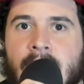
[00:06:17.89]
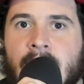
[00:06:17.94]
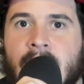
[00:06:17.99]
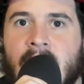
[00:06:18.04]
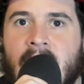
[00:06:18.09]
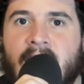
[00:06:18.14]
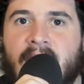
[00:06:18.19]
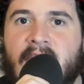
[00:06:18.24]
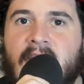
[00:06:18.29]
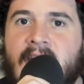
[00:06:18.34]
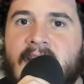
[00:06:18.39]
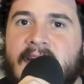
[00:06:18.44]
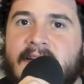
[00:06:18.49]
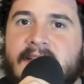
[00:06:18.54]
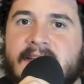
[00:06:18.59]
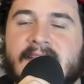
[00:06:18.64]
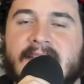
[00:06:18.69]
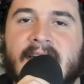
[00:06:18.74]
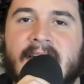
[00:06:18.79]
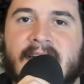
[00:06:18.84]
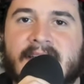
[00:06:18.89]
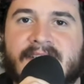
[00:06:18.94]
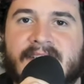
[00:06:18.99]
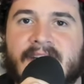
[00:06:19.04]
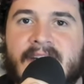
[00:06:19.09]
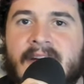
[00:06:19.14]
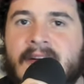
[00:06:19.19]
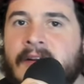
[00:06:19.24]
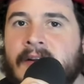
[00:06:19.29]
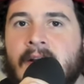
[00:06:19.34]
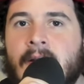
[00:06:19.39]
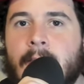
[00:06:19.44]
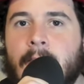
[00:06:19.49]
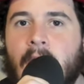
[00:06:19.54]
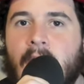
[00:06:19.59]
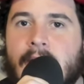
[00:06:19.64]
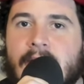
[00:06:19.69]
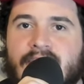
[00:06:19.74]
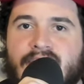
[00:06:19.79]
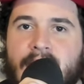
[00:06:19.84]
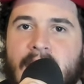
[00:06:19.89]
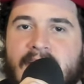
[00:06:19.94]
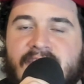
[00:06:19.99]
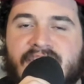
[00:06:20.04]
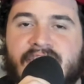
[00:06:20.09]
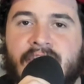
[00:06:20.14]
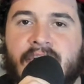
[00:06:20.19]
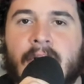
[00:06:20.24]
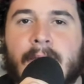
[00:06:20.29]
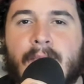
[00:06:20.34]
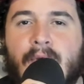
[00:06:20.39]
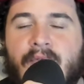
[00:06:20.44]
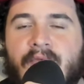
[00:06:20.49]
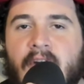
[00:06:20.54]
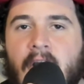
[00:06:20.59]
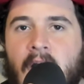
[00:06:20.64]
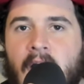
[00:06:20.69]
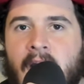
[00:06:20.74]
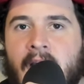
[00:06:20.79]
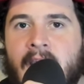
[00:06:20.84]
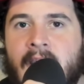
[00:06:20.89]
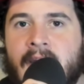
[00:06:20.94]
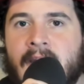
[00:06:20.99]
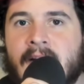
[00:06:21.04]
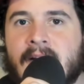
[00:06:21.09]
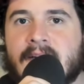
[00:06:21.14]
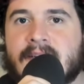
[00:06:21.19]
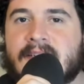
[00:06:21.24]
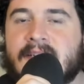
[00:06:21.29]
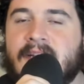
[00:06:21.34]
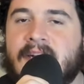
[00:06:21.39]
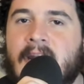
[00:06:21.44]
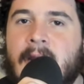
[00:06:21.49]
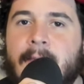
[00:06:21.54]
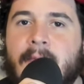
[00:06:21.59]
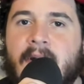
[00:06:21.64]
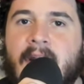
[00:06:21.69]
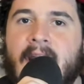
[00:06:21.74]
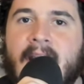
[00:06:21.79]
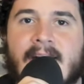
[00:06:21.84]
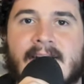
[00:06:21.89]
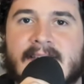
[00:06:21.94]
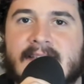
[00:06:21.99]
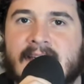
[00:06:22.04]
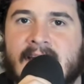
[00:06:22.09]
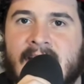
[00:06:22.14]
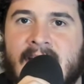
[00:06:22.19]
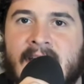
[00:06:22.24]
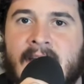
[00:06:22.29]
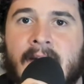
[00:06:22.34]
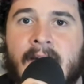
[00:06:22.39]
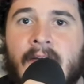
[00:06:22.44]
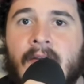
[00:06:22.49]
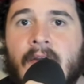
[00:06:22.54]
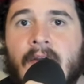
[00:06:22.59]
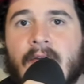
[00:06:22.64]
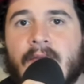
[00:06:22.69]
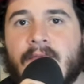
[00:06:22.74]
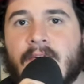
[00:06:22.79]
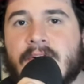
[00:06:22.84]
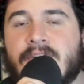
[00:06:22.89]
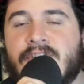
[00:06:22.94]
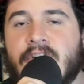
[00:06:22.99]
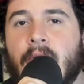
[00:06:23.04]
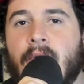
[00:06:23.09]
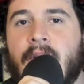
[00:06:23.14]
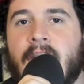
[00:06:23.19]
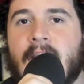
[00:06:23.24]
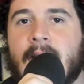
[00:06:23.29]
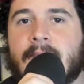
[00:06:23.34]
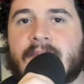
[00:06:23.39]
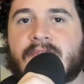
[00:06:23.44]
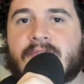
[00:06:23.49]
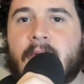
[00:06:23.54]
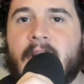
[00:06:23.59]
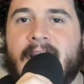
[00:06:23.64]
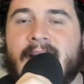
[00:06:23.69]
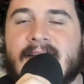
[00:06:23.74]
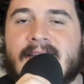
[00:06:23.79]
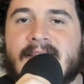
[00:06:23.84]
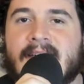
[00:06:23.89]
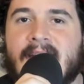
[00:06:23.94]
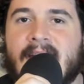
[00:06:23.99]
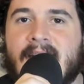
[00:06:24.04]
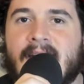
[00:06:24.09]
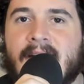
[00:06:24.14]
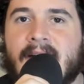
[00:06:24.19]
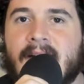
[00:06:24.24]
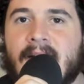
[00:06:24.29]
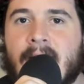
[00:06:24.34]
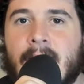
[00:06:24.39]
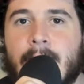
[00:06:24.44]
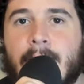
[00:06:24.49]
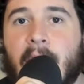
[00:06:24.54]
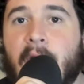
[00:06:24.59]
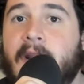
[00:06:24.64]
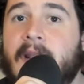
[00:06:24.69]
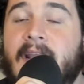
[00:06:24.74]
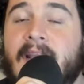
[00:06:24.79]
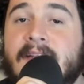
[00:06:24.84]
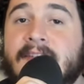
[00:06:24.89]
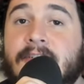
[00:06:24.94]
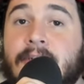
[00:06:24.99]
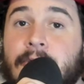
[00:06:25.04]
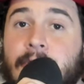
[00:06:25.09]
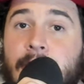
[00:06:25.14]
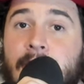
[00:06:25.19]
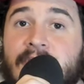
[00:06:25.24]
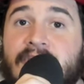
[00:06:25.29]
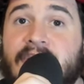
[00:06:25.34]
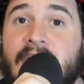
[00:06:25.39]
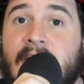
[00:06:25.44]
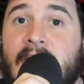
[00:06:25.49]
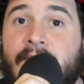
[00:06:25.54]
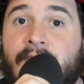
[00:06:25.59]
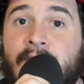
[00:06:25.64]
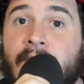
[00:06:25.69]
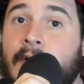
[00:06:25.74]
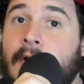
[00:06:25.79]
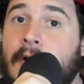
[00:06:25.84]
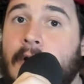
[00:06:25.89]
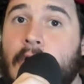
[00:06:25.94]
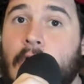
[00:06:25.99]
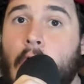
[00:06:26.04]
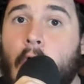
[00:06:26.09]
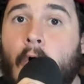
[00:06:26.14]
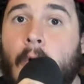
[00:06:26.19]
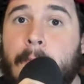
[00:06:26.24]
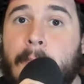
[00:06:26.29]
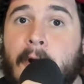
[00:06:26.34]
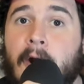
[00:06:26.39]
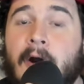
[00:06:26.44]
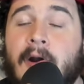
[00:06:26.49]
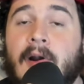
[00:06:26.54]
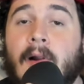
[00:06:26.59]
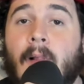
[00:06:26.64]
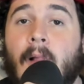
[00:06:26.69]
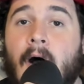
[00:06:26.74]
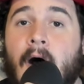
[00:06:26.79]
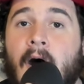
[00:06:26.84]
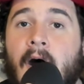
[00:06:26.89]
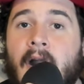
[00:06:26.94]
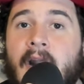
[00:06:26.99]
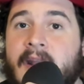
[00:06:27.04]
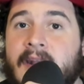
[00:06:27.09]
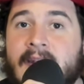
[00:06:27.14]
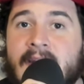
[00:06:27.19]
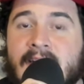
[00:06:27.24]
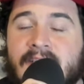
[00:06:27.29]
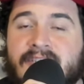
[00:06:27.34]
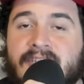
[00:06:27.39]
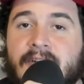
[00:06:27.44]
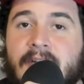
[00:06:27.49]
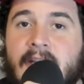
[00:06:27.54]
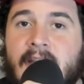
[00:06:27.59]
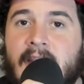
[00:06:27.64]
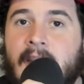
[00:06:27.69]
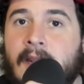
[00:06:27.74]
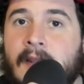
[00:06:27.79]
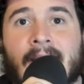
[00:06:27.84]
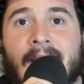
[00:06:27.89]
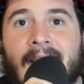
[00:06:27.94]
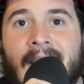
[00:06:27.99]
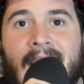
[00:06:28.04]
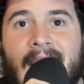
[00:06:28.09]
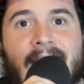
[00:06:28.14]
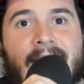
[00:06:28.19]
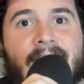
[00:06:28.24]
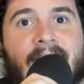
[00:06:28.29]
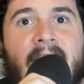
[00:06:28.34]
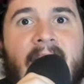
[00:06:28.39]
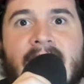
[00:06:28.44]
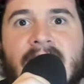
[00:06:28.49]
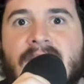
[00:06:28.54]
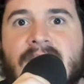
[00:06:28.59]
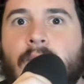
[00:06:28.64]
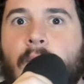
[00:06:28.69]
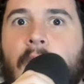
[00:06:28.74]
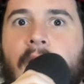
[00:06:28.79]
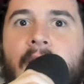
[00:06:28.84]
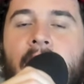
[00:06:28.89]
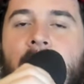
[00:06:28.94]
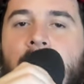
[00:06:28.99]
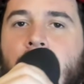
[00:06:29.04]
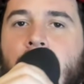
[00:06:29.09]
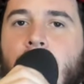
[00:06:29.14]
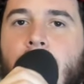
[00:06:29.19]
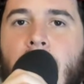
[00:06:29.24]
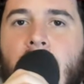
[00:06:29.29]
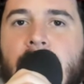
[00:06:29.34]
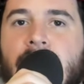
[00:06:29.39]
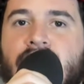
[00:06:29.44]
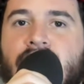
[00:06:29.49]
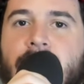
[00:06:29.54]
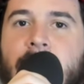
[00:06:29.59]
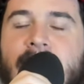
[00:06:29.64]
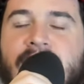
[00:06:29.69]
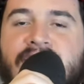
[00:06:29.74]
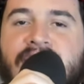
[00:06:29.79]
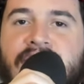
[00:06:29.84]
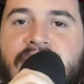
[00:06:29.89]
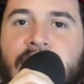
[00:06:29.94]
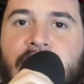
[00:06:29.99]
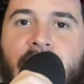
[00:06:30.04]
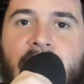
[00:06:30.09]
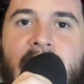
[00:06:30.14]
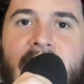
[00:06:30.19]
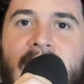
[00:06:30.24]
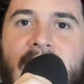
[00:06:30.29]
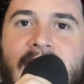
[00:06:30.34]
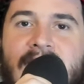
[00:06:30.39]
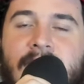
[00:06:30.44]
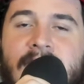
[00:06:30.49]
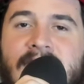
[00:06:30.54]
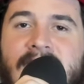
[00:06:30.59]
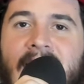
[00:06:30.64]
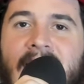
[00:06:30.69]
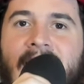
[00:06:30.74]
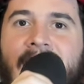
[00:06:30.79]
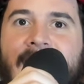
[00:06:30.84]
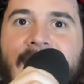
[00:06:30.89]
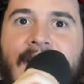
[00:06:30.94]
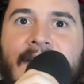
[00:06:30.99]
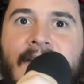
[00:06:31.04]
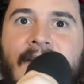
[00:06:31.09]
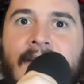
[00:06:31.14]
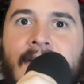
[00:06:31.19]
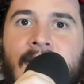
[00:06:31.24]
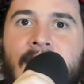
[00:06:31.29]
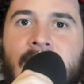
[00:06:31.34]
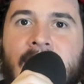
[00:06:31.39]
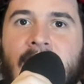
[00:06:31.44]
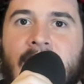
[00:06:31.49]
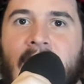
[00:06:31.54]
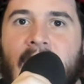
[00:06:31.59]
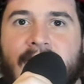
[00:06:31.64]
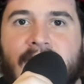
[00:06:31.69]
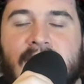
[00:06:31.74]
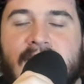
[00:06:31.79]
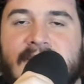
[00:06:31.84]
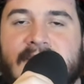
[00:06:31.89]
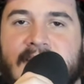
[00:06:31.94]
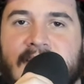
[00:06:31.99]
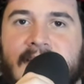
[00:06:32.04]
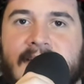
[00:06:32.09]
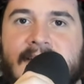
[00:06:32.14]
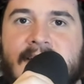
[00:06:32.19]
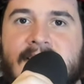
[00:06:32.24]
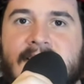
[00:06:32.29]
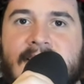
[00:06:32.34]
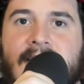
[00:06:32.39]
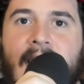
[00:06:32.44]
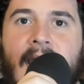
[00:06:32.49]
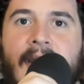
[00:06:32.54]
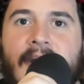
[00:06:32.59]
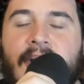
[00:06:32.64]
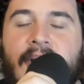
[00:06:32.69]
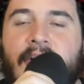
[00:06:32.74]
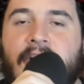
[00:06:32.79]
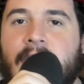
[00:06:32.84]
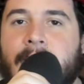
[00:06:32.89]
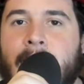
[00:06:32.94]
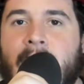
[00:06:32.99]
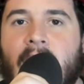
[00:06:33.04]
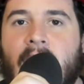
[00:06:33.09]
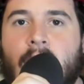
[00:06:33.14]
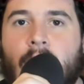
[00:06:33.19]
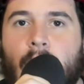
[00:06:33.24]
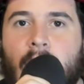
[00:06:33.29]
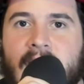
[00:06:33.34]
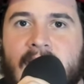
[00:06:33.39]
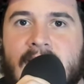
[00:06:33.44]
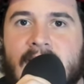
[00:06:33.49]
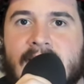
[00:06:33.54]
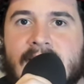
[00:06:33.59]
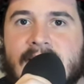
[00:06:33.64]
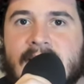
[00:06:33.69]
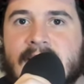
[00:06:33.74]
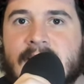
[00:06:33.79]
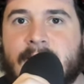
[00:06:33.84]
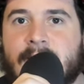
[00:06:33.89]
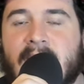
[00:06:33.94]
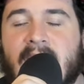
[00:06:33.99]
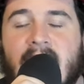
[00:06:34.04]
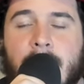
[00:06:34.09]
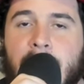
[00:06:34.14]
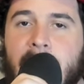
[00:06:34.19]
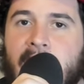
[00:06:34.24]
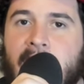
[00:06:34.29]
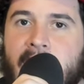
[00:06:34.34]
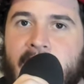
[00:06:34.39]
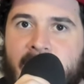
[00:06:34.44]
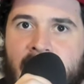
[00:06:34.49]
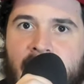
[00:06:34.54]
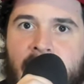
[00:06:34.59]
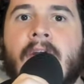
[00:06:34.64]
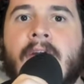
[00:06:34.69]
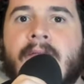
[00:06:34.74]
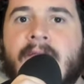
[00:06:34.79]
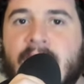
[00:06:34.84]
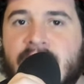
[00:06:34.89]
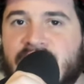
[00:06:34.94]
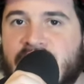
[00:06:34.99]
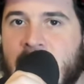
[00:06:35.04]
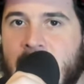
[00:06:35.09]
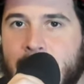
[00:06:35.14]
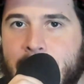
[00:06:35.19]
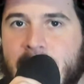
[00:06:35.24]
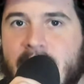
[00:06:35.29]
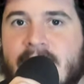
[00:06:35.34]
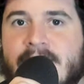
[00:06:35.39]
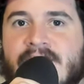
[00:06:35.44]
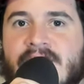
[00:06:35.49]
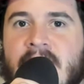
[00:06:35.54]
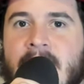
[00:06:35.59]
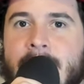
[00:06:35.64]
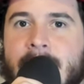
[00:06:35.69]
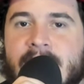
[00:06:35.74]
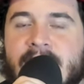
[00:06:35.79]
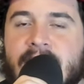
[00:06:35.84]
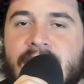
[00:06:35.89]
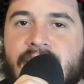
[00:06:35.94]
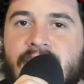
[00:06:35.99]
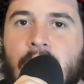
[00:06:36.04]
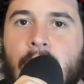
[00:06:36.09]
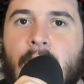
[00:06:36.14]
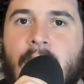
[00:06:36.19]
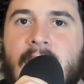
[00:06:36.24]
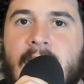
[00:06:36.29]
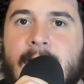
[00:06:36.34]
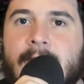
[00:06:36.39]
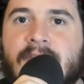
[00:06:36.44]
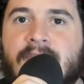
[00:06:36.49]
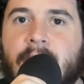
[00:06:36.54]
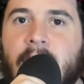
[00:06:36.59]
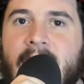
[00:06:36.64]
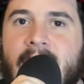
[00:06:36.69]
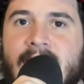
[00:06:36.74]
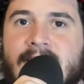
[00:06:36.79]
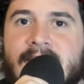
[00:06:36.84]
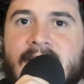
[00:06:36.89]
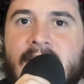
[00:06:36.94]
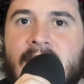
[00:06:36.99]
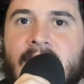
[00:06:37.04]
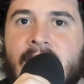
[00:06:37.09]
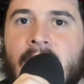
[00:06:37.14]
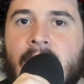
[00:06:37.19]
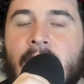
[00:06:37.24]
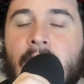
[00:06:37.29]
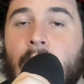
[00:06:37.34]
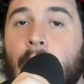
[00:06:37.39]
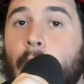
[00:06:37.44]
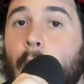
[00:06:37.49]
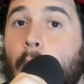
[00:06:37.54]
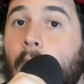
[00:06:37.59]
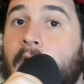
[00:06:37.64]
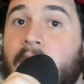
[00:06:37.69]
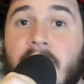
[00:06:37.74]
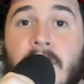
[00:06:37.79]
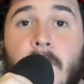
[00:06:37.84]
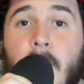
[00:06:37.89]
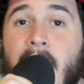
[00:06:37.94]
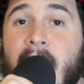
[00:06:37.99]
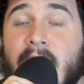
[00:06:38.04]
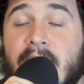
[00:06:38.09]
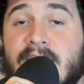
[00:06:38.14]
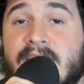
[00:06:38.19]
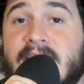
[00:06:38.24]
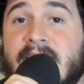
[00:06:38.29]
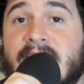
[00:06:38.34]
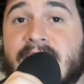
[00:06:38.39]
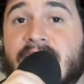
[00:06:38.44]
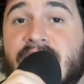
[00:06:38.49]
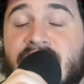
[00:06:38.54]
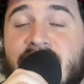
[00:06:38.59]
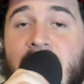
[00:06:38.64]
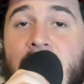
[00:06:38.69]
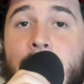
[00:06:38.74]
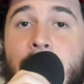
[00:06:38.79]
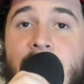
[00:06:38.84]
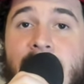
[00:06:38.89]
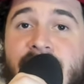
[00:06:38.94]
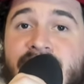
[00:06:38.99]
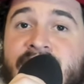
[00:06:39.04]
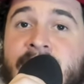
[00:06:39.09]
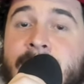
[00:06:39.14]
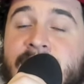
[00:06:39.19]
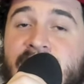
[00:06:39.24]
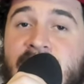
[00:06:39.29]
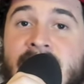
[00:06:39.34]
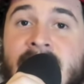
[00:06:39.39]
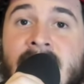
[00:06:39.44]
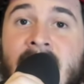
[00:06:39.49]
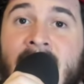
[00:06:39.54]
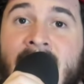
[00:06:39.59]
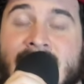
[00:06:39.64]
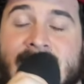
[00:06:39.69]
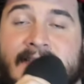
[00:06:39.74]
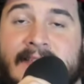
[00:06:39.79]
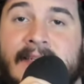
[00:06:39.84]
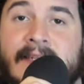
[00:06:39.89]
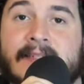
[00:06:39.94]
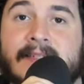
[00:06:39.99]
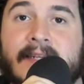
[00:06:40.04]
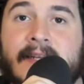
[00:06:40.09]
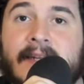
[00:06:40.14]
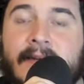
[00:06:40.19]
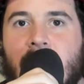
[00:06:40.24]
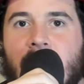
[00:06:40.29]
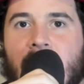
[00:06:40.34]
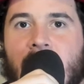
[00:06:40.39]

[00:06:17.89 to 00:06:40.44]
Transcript: At the end of the season, Martin Truex Jr. moved on to the number 19 for Joe Gibbs Racing, bringing his crew chief Cole Pern along initially. And that's where Martin Truex Jr. has resided ever since, has gotten a good amount of wins, has been competing for championships at Joe Gibbs Racing, won the regular season championship just last season.